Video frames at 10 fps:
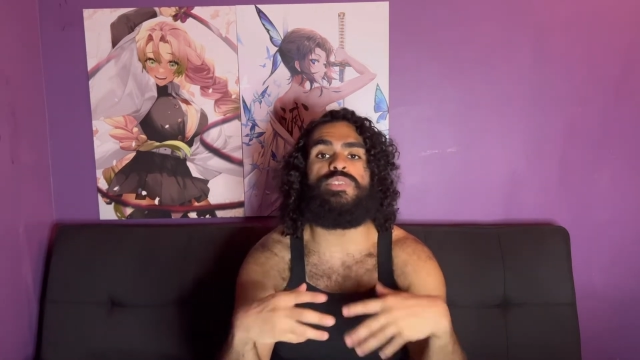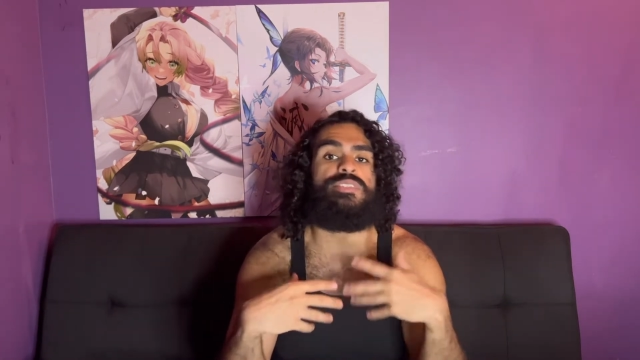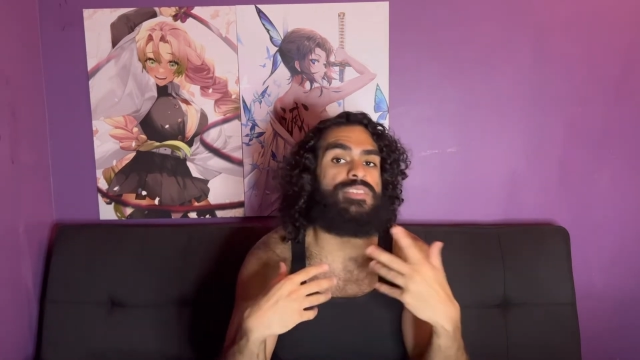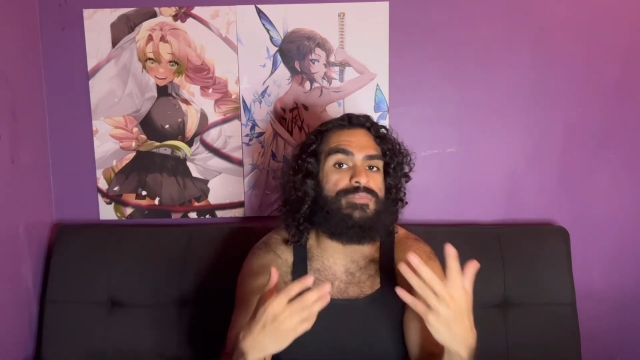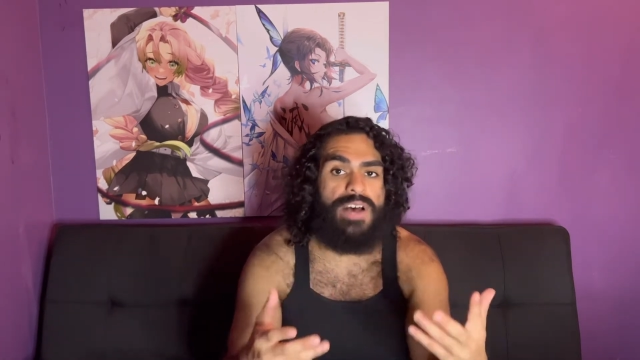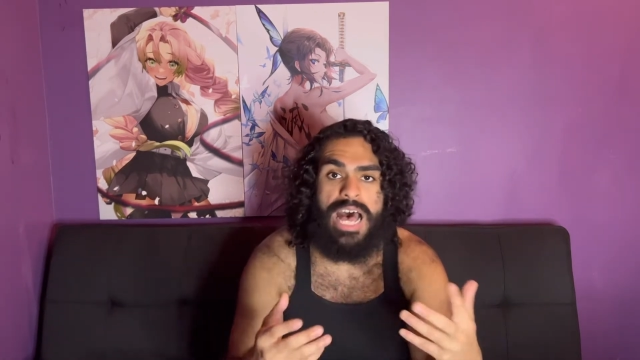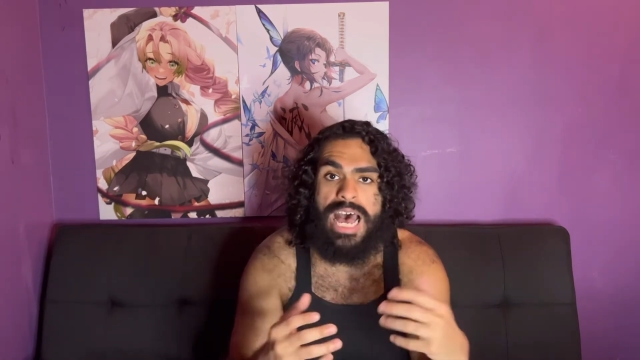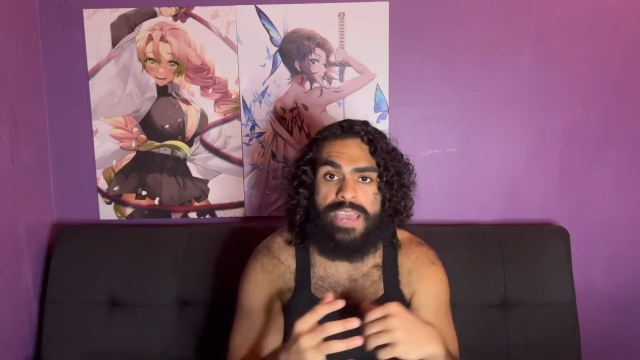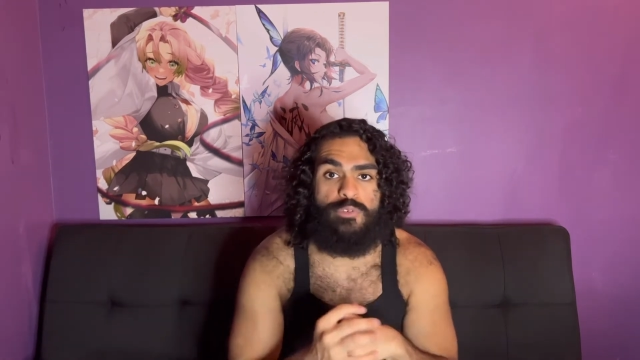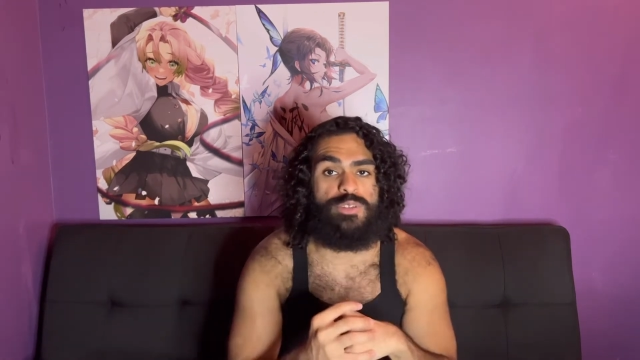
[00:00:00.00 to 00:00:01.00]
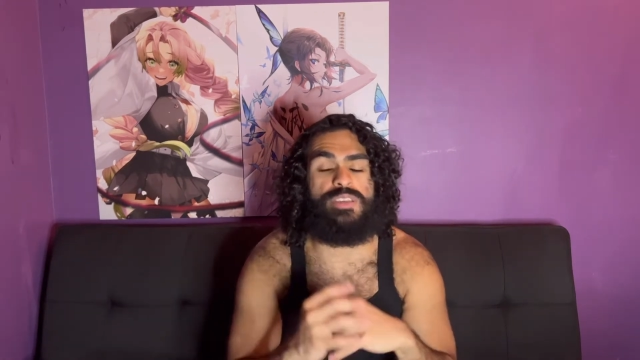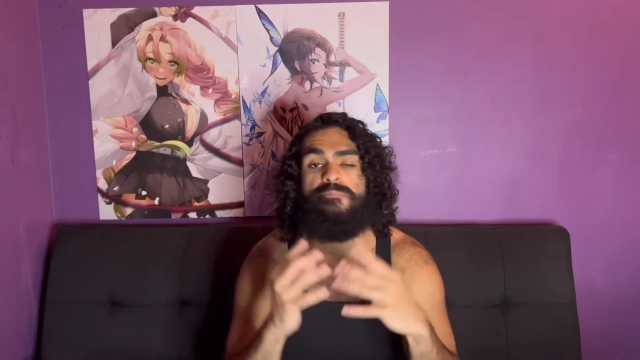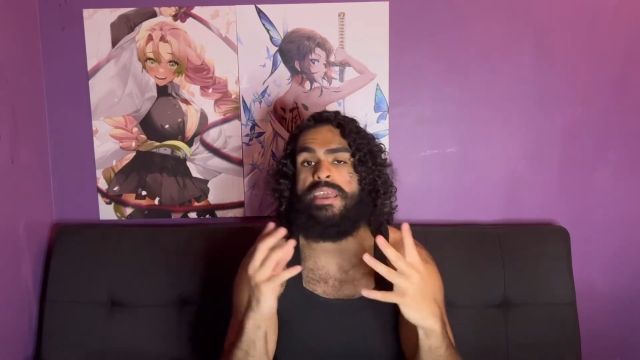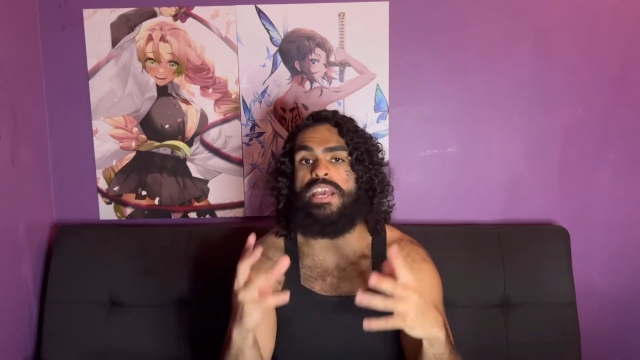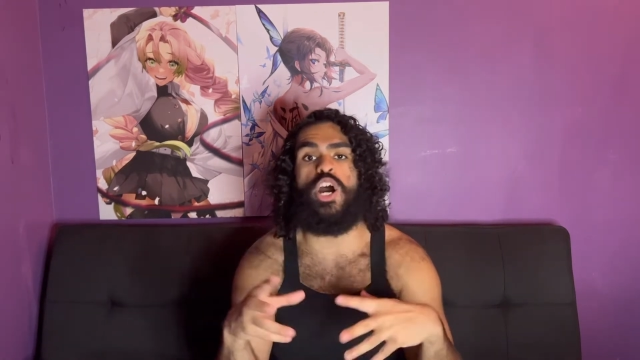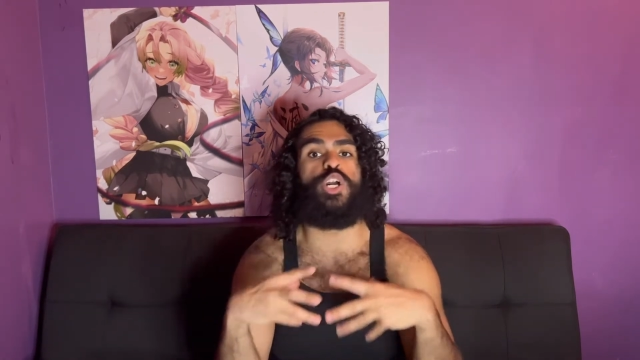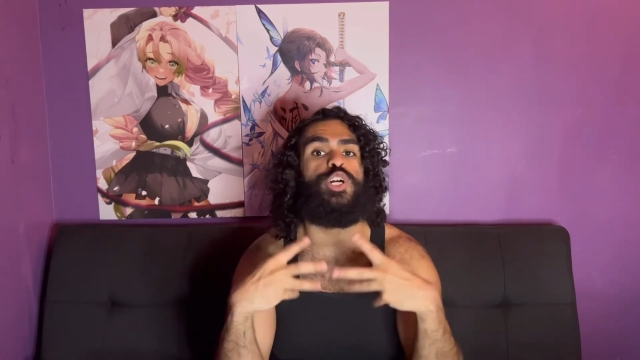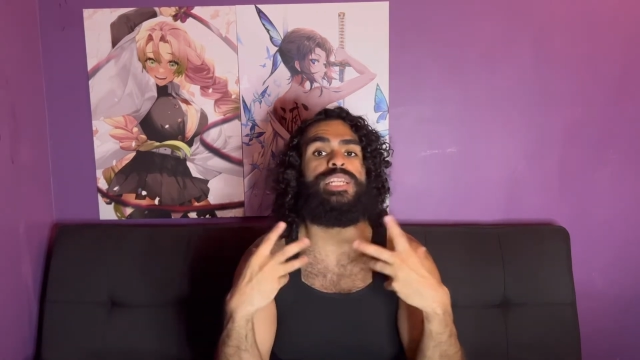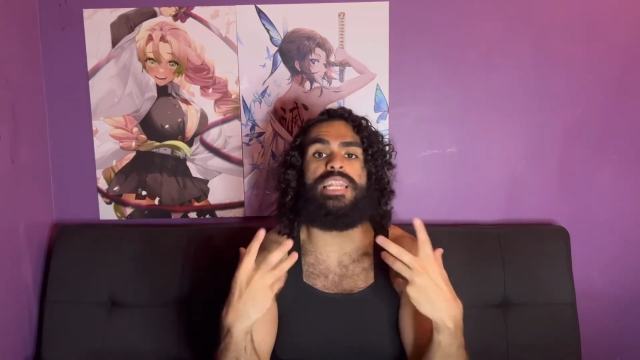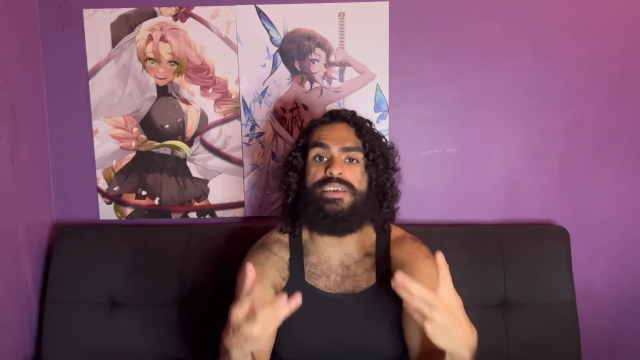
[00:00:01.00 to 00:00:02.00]
to survive or to make a
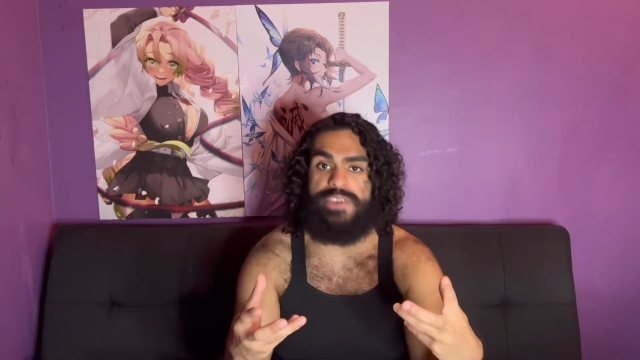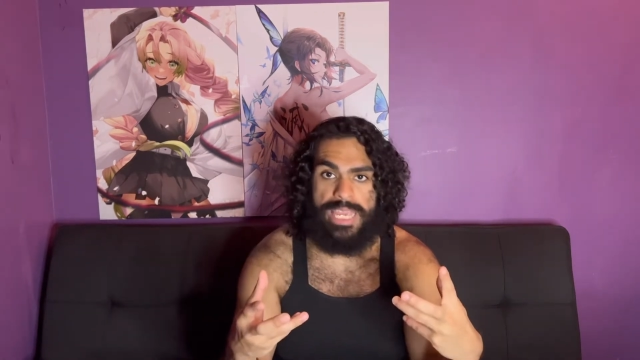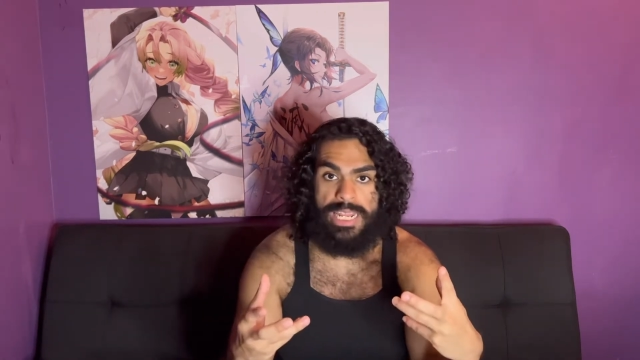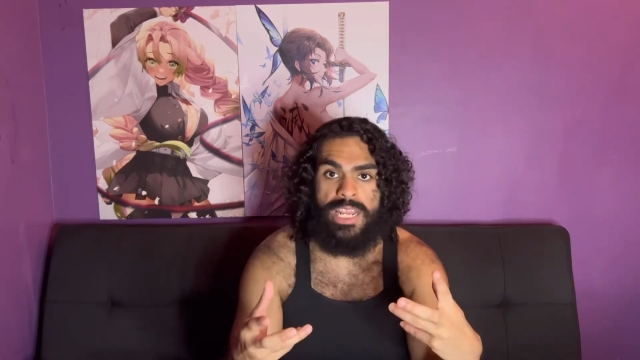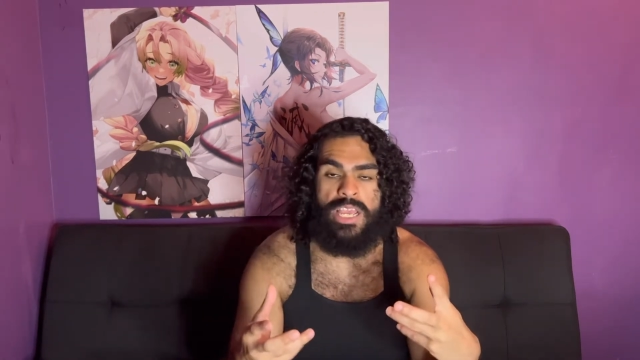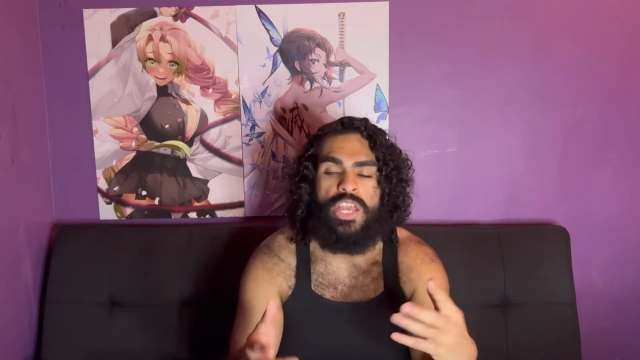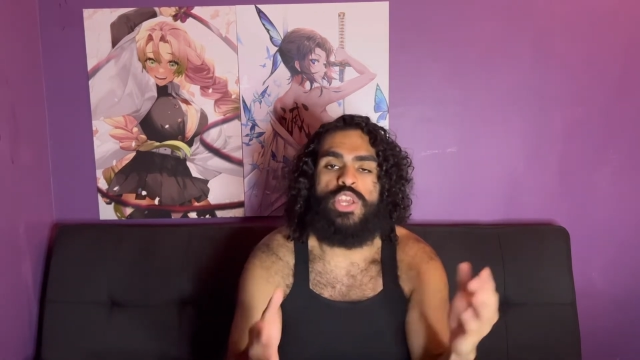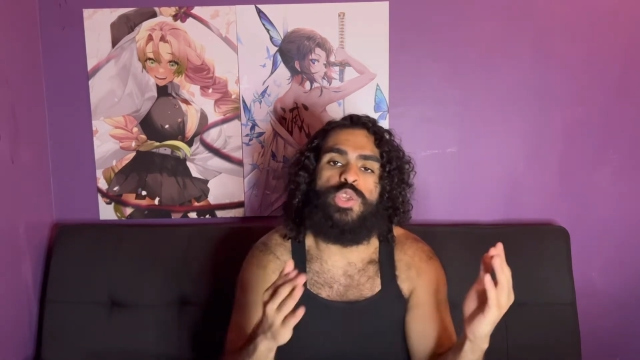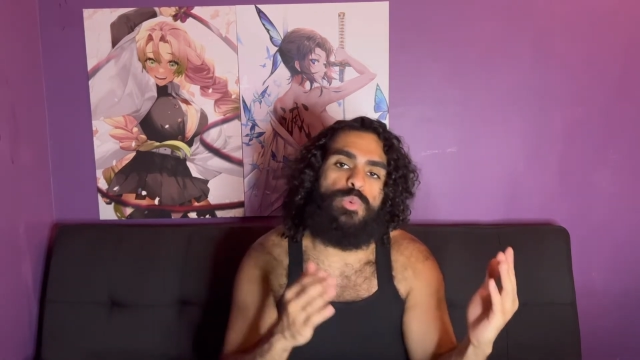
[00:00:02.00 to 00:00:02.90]
good living, you